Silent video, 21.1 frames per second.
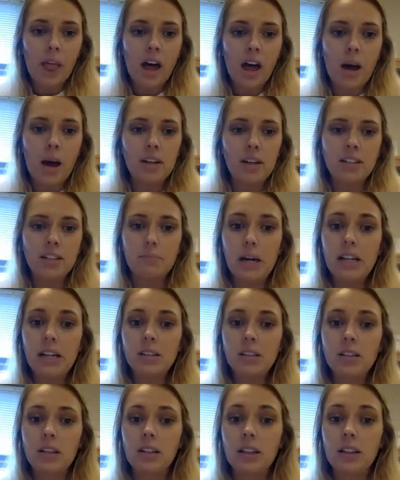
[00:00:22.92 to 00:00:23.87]
It's
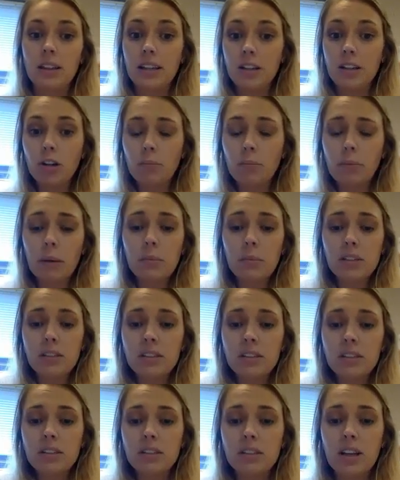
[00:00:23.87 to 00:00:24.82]
based on the legal
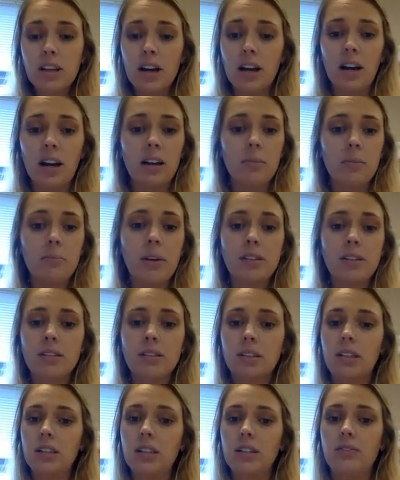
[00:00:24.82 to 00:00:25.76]
premises that
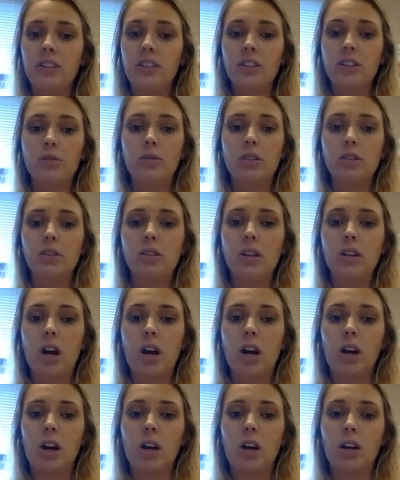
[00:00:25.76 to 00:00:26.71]
basically individuals
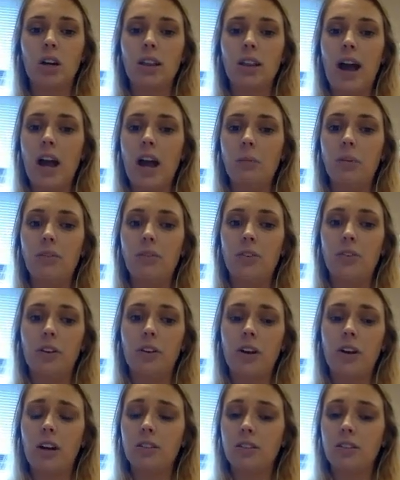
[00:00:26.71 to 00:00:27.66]
are liable for
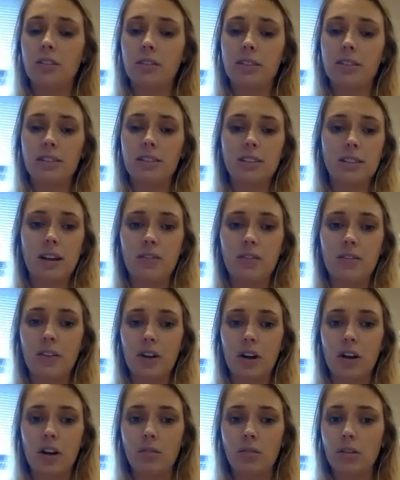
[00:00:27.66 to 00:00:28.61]
the consequences of
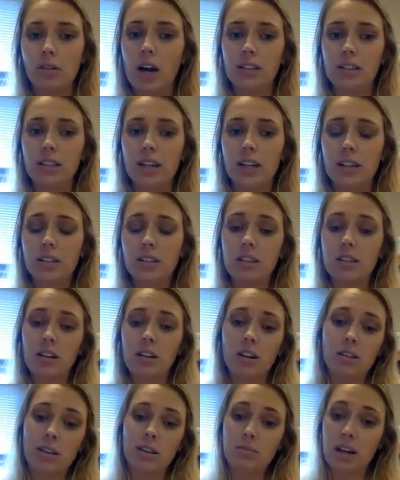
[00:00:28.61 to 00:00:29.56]
their own conduct,
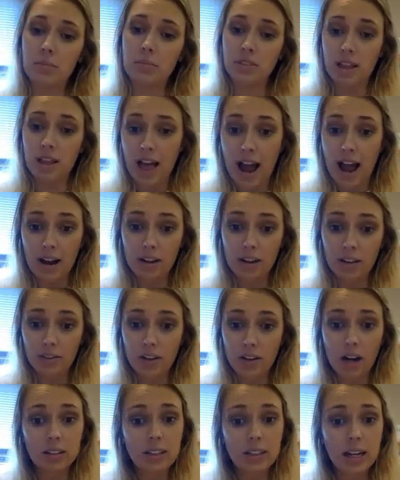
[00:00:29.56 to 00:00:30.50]
or sometimes lack
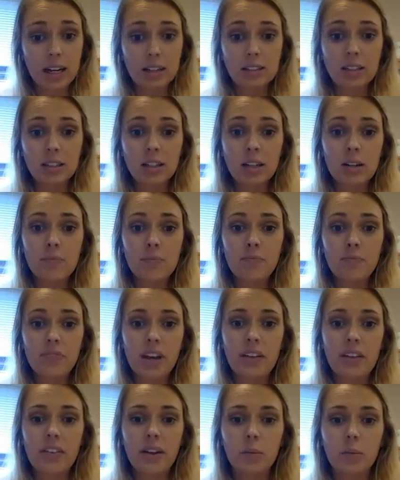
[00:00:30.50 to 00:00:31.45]
of conduct,
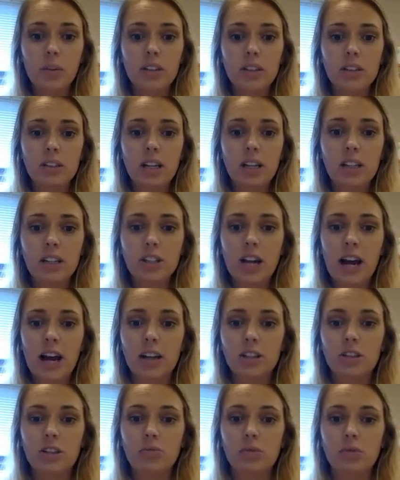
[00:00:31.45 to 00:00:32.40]
and then when such
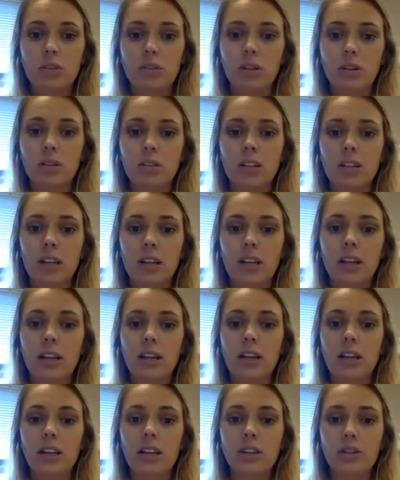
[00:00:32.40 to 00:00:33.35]
actions result in
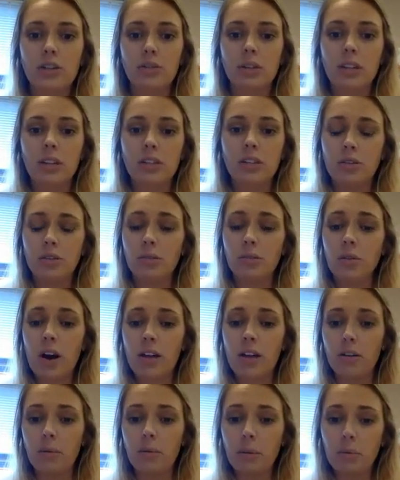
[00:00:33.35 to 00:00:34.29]
an injury to
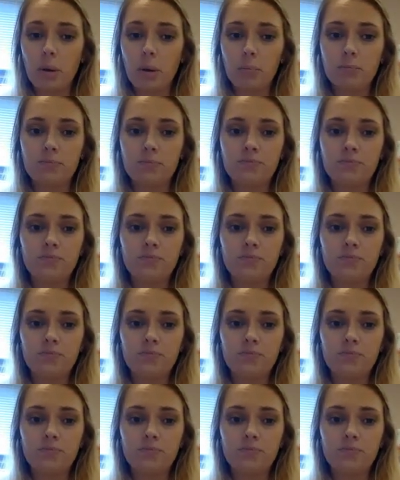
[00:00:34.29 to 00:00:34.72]
other people.